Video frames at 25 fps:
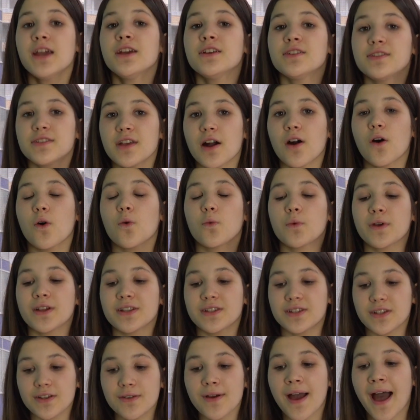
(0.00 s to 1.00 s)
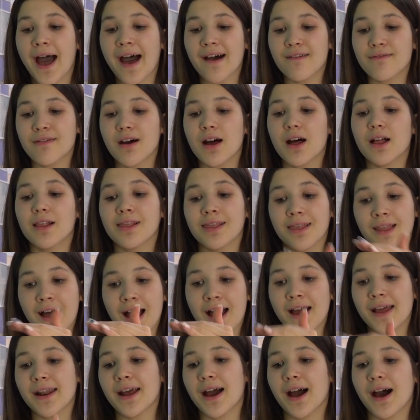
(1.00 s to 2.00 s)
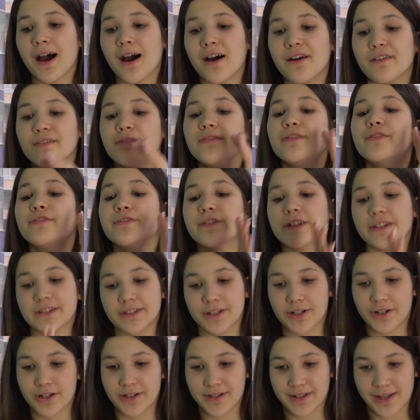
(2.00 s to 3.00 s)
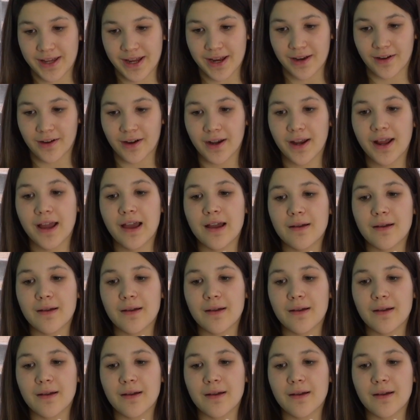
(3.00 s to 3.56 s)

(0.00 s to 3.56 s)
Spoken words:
So we do have a lot of filters here,